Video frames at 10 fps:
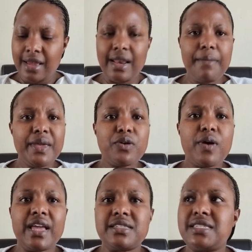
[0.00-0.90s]
Let me go
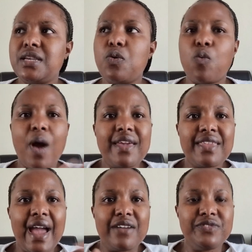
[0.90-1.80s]
and see why
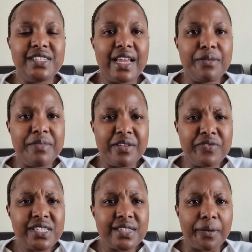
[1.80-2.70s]
they have denied me a
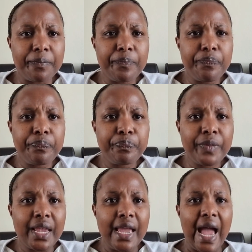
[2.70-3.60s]
visa.
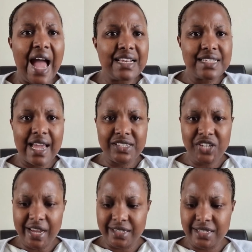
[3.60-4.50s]
And I
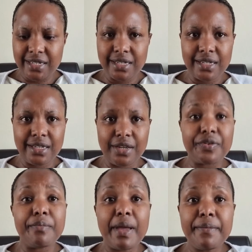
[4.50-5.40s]
checked.
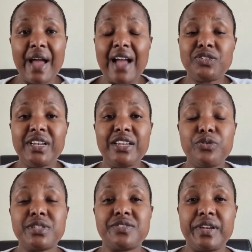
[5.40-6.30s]
Remember, actually, it
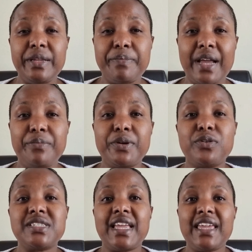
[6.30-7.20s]
looks really bad
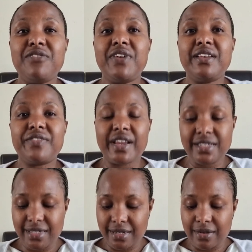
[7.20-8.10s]
because they even
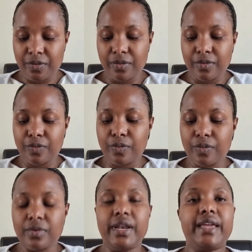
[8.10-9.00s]
write,
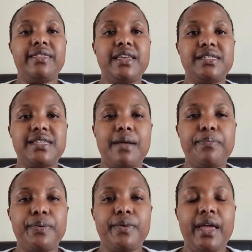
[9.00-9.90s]
like they
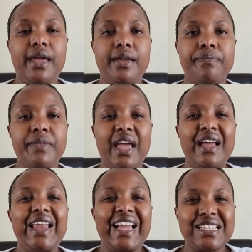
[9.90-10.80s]
stamp,
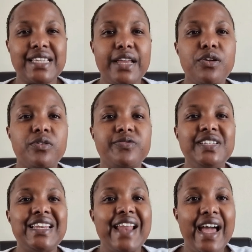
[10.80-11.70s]
like a sign of
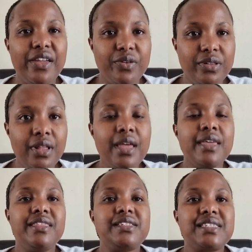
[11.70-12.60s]
denial,
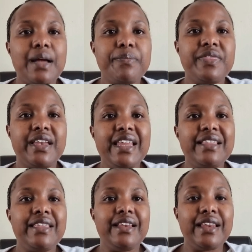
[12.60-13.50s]
they stamp the
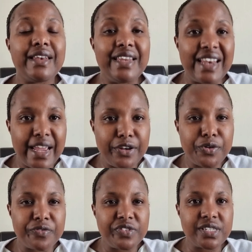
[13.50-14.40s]
date they denied
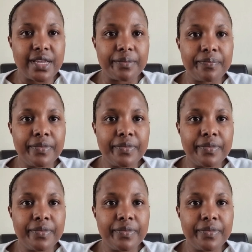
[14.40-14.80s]
your visa.